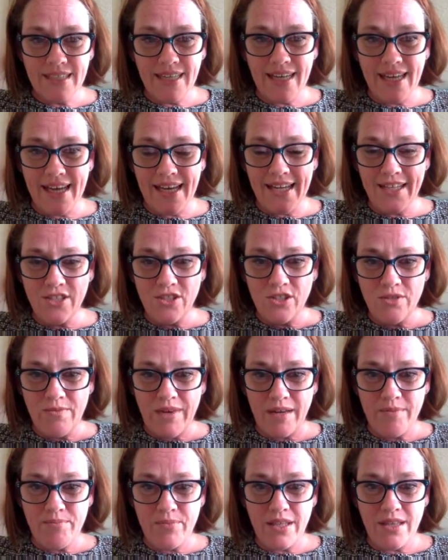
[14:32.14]
And you
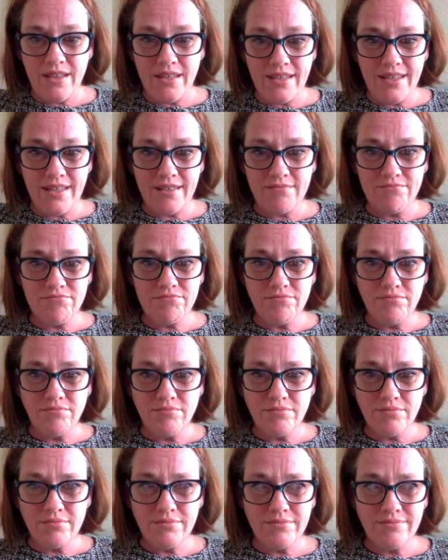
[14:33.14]
might be thinking,
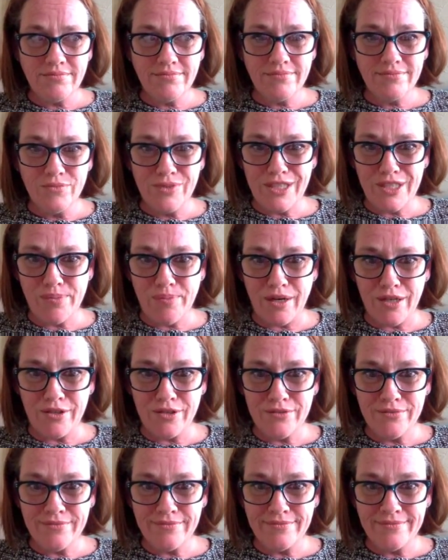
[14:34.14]
which
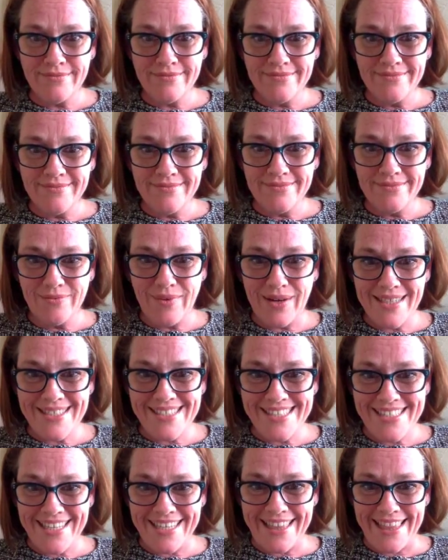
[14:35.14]
bottle? Why is he
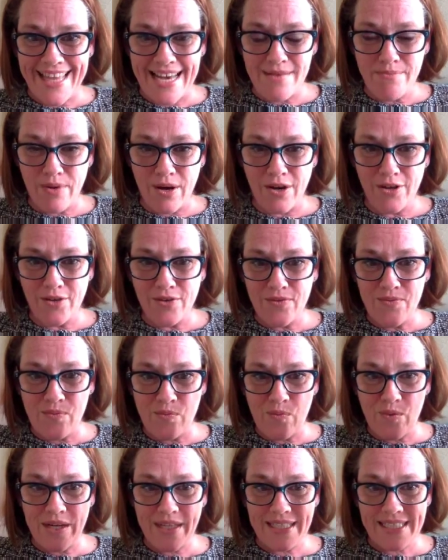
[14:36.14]
saying that bottle
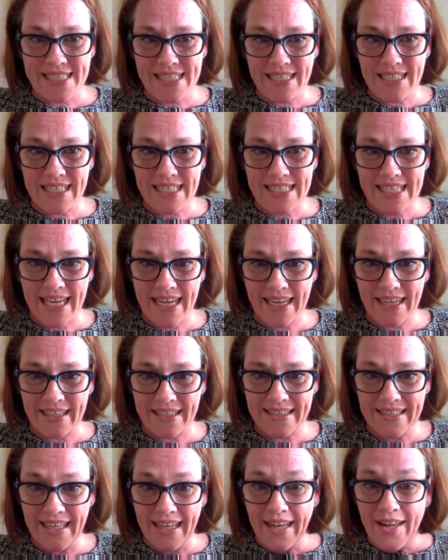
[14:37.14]
when it's in his hand?
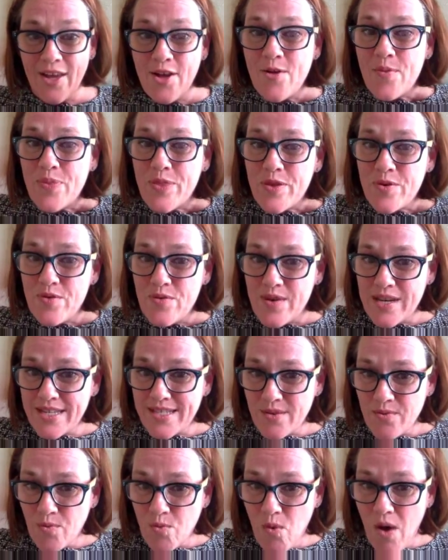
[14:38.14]
The
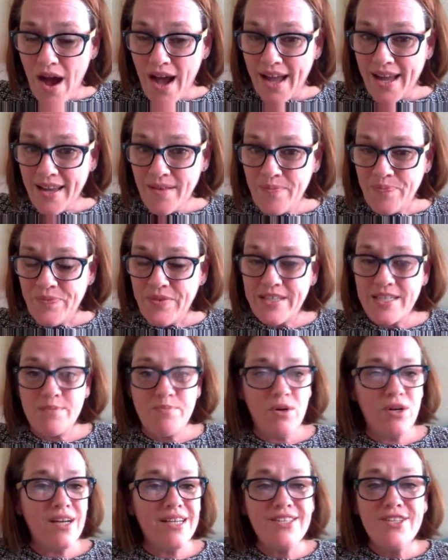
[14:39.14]
reason why is
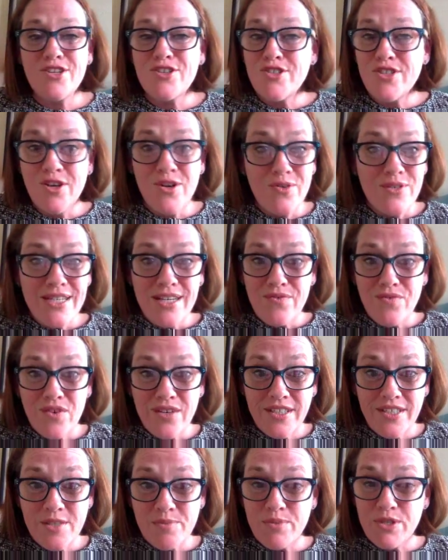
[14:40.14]
because there's no
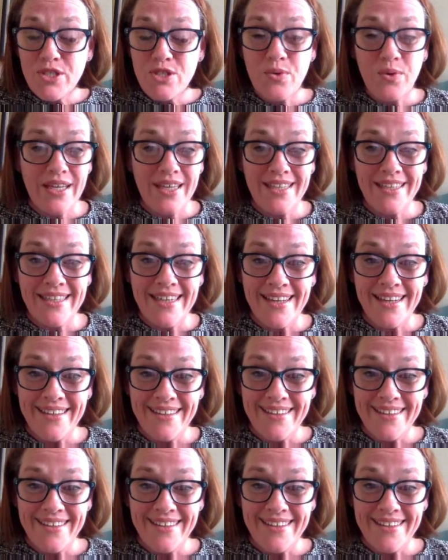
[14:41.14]
difference between